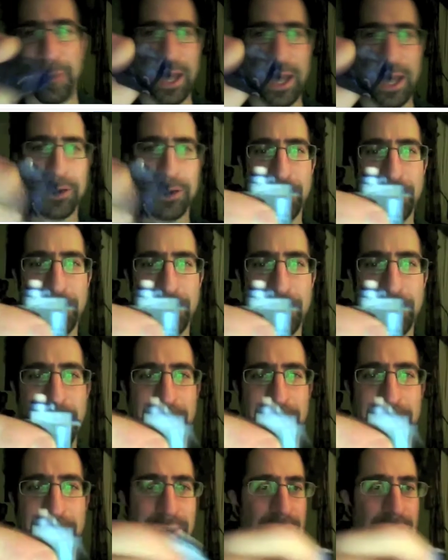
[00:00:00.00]
or something, and it
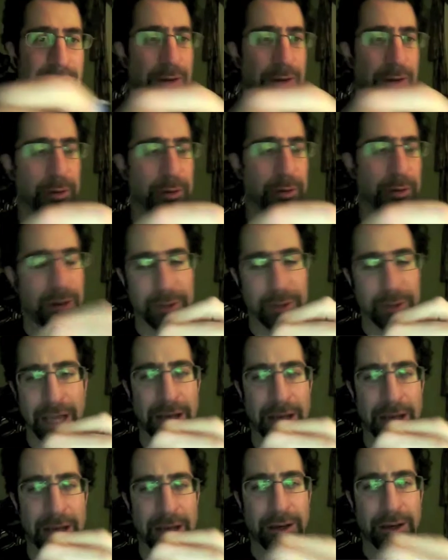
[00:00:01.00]
probably got
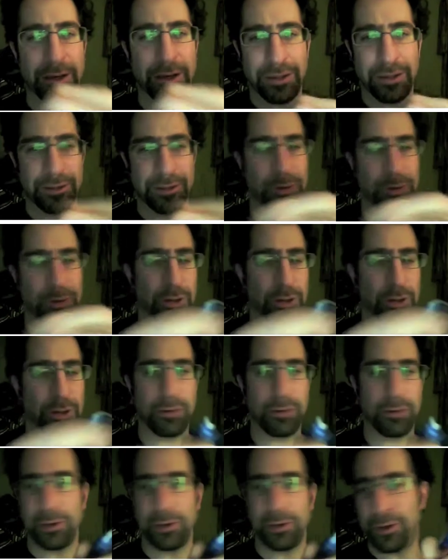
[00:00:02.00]
totally
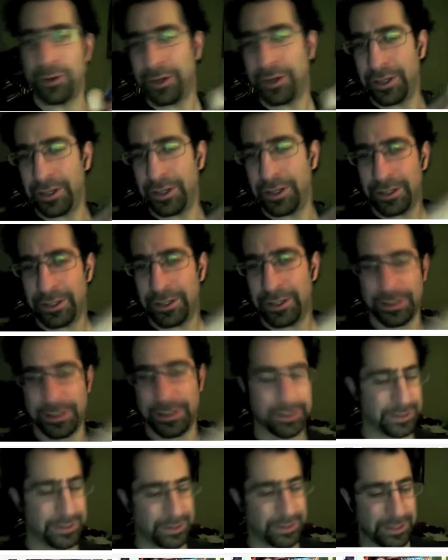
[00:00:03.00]
overloaded.
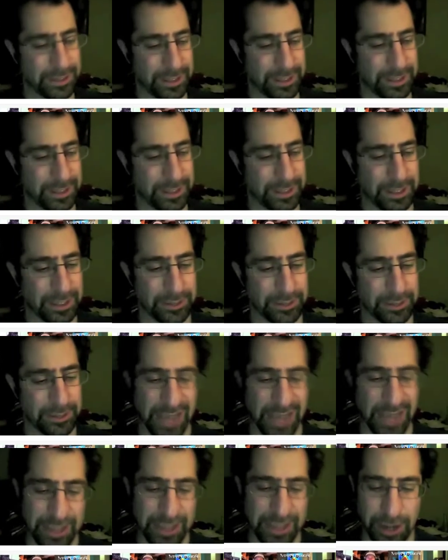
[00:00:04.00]
So yeah,
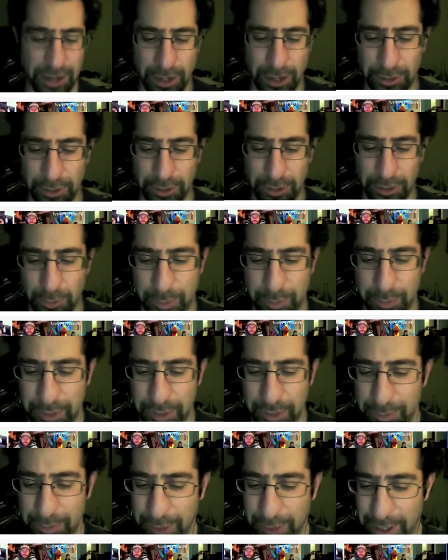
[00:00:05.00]
they are a little wimpy, but